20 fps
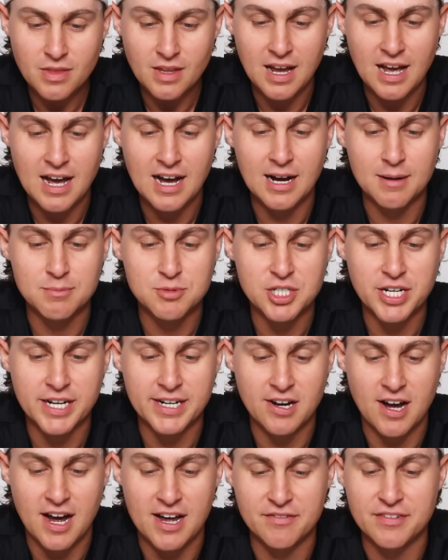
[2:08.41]

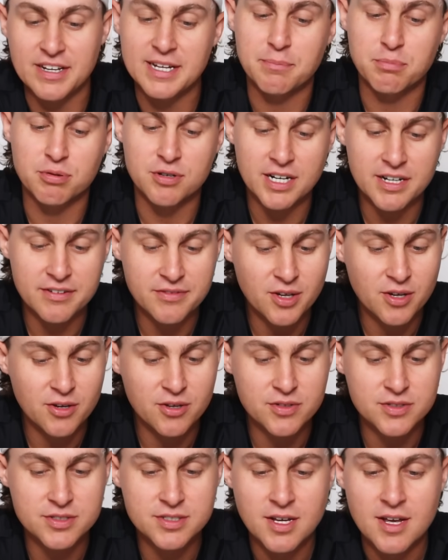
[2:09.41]
Check IV
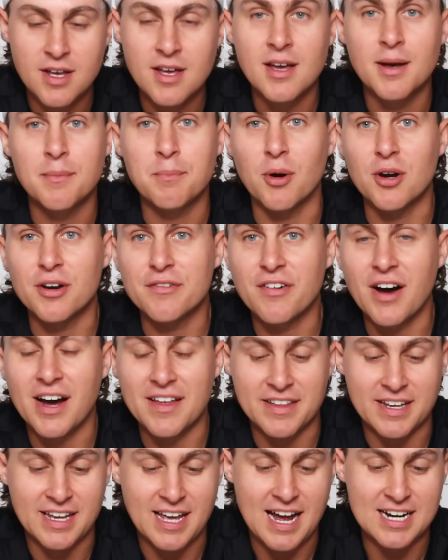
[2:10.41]
previews, modify
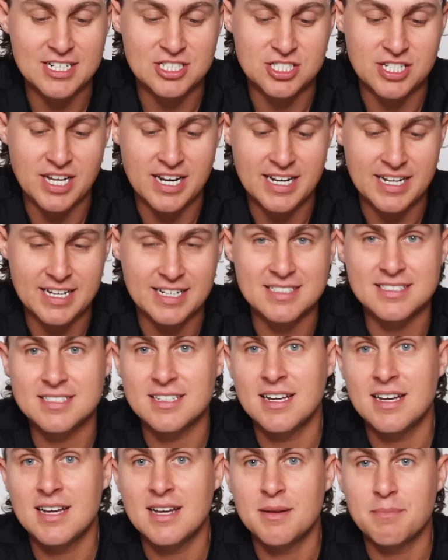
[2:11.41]
the catch
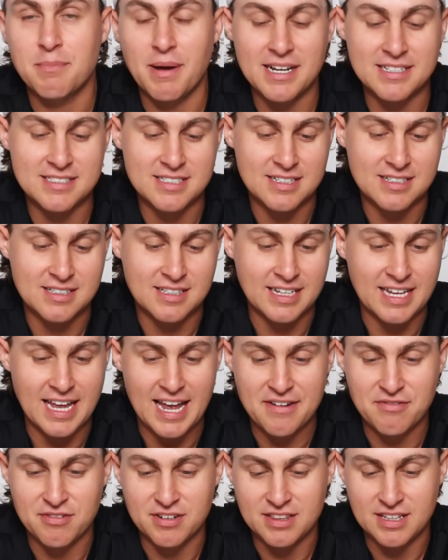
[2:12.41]
settings. Basically
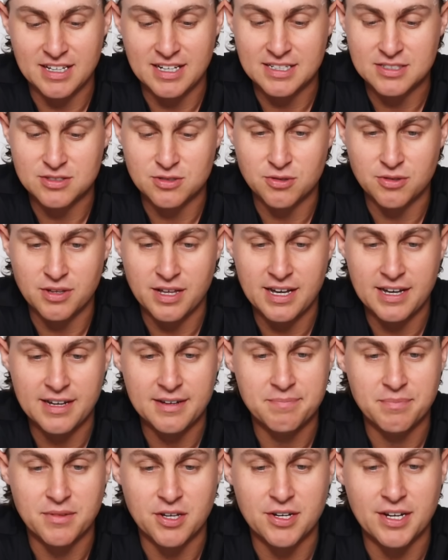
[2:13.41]
everything is all
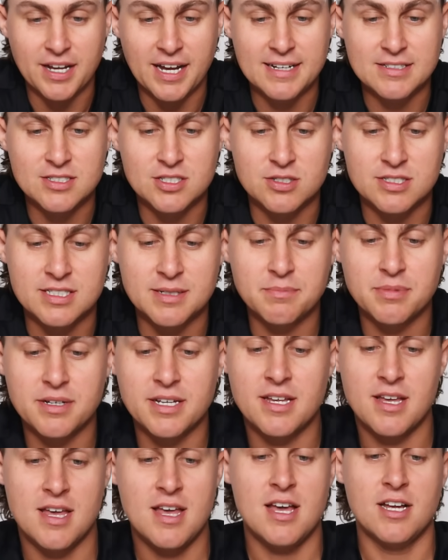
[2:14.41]
there, okay? So
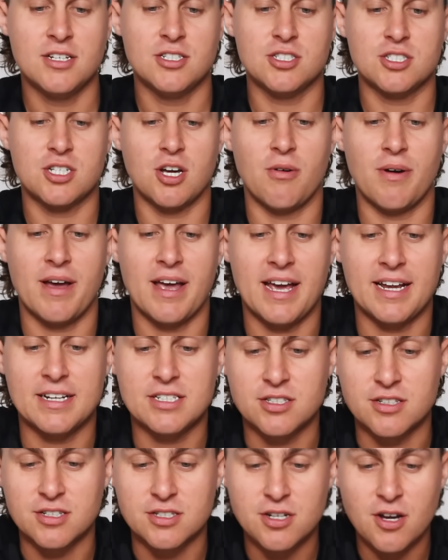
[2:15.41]
simply just go ahead
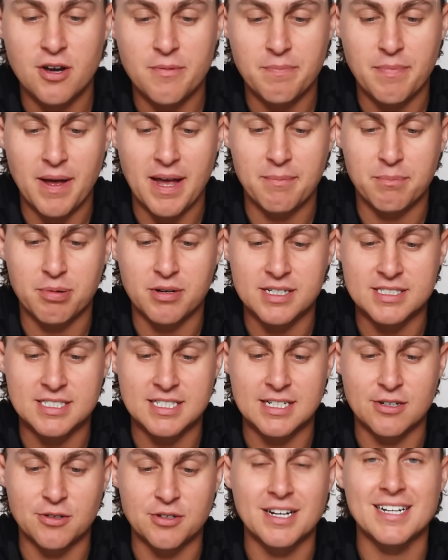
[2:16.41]
to the top and press
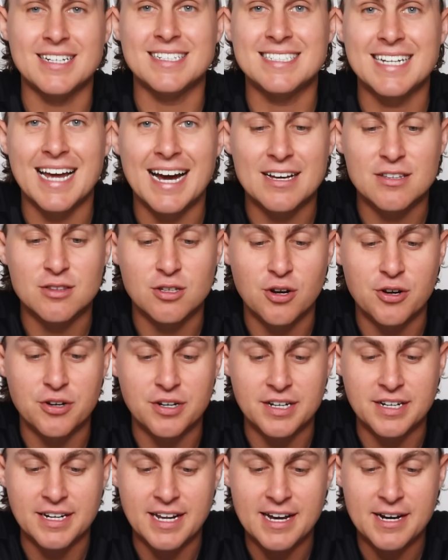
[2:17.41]
on
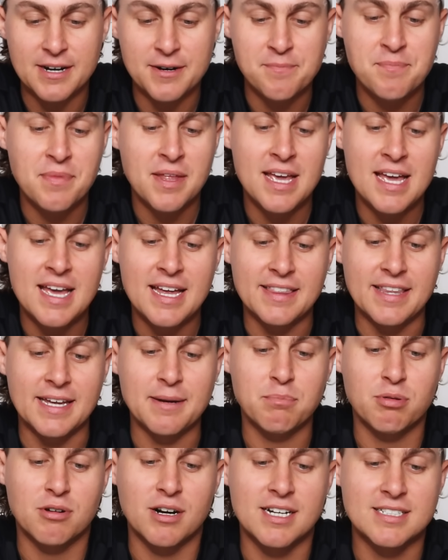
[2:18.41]
download now,
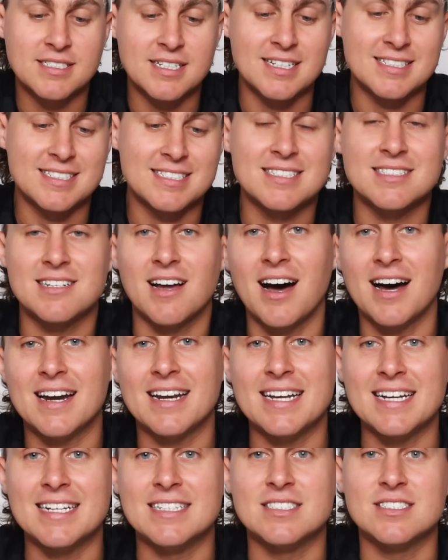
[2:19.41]
then press
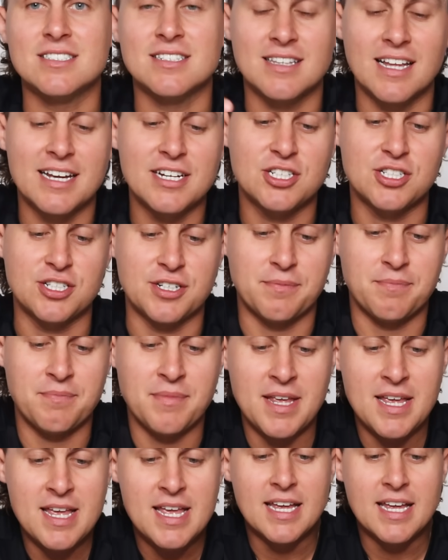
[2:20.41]
start installation.
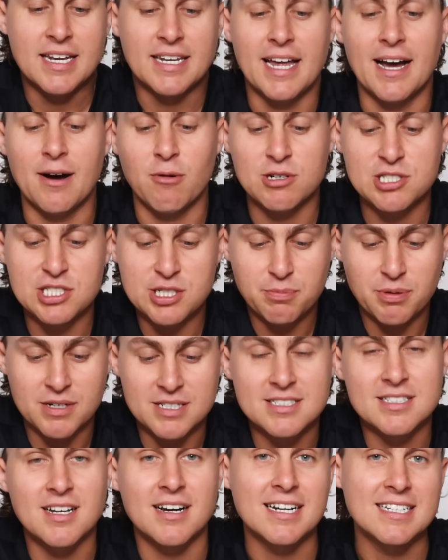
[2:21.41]
Now once you
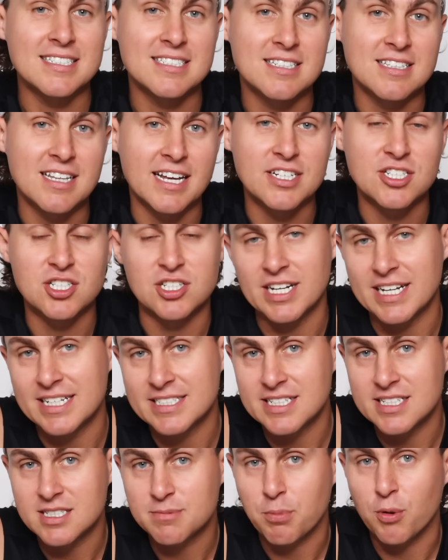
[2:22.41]
press start installation,
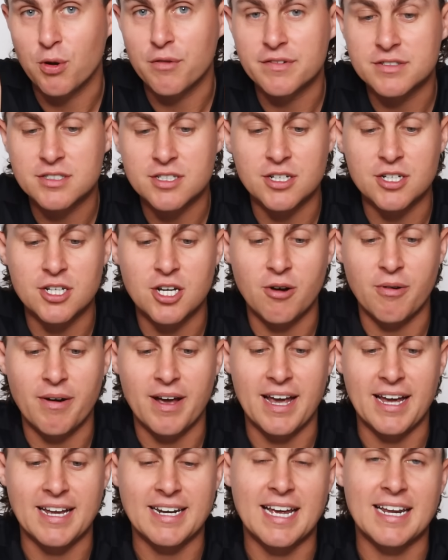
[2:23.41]
Easy Spoof is going to go
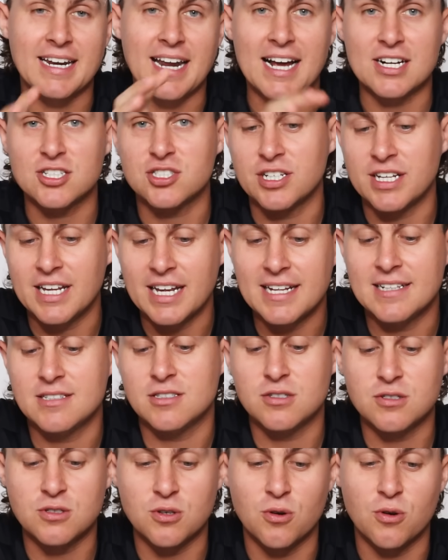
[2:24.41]
ahead and actually
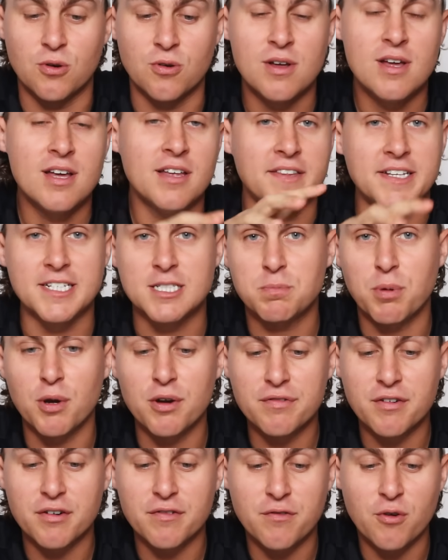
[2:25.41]
install the
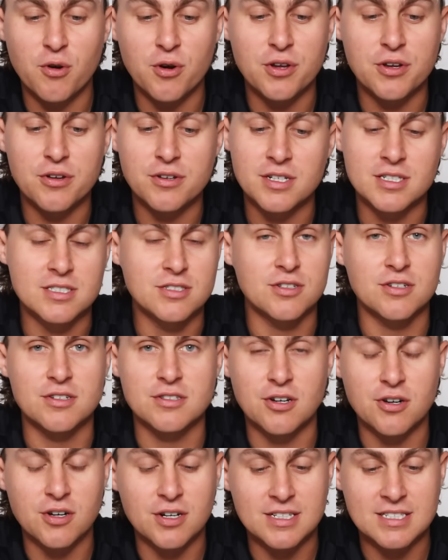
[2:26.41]
spoofer for you.
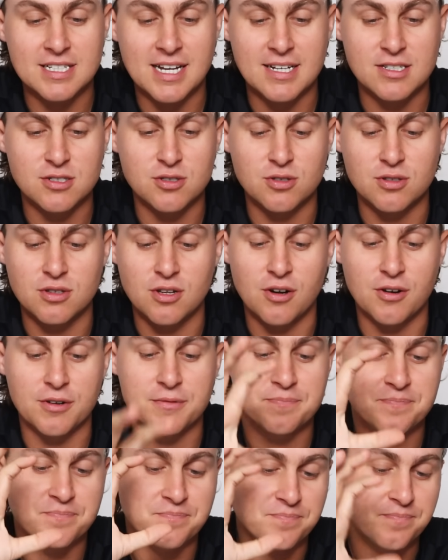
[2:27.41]
Not going to take too
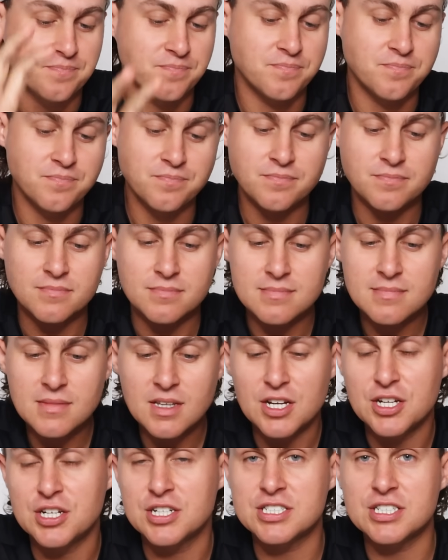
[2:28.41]
long.
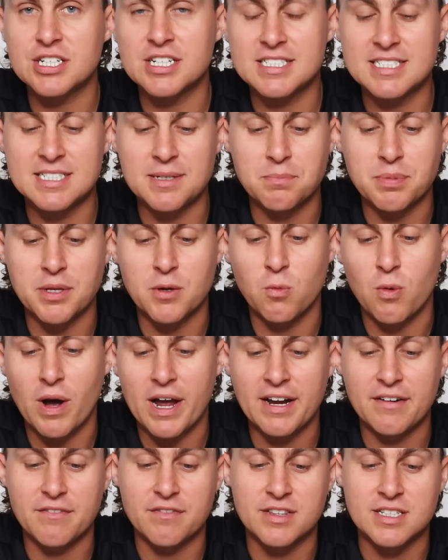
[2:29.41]
You're just going to simply
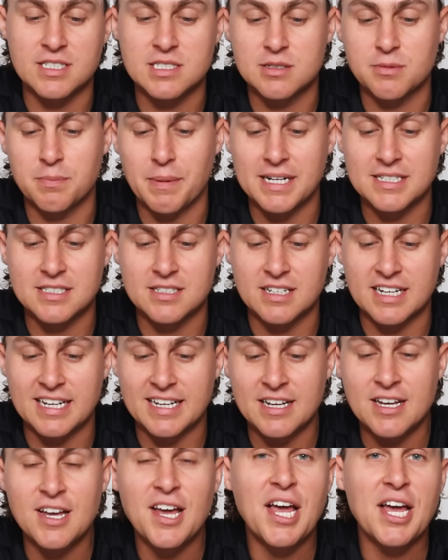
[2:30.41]
wait for this to
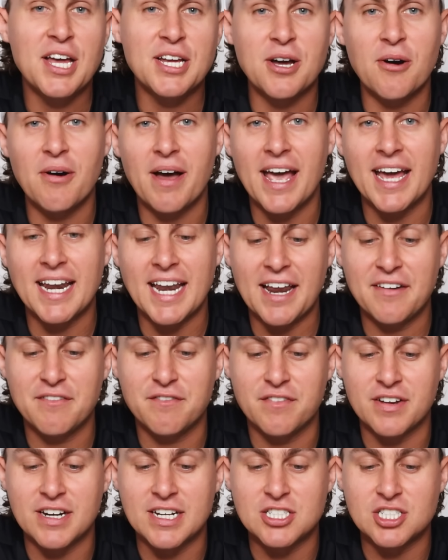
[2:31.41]
basically go ahead
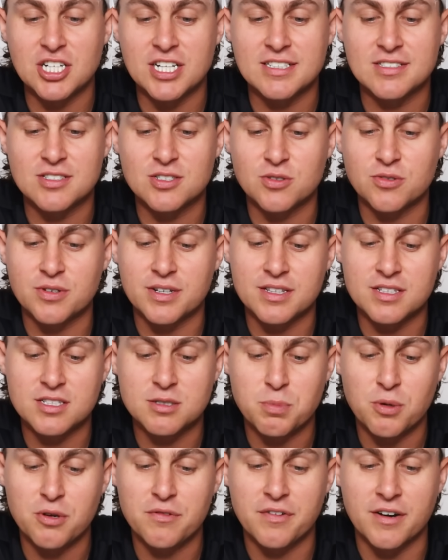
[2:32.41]
and finish installing the
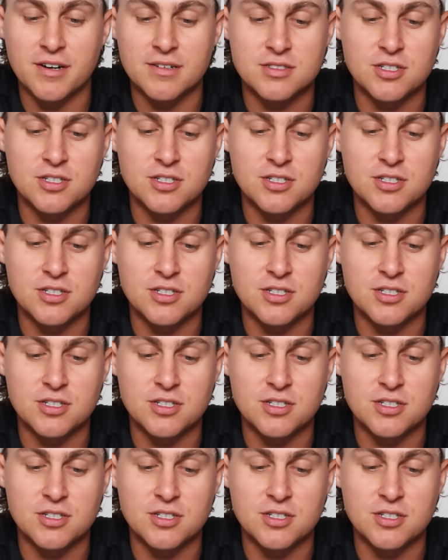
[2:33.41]
spoofer.